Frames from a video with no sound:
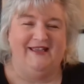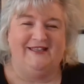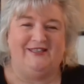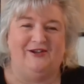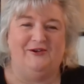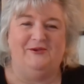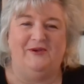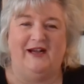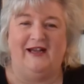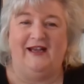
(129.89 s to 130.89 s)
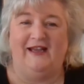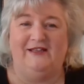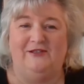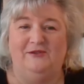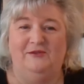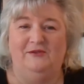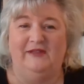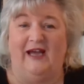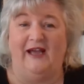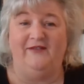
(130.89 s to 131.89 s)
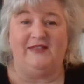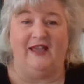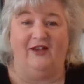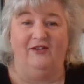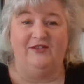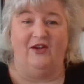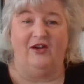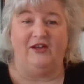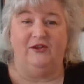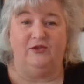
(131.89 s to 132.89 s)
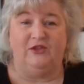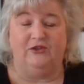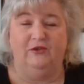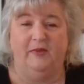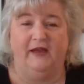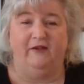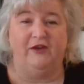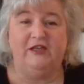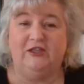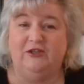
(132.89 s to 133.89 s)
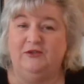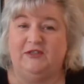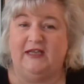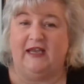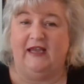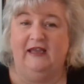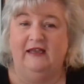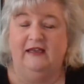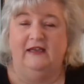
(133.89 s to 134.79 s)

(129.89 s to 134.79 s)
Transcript: So I do live sales on YouTube every Tuesday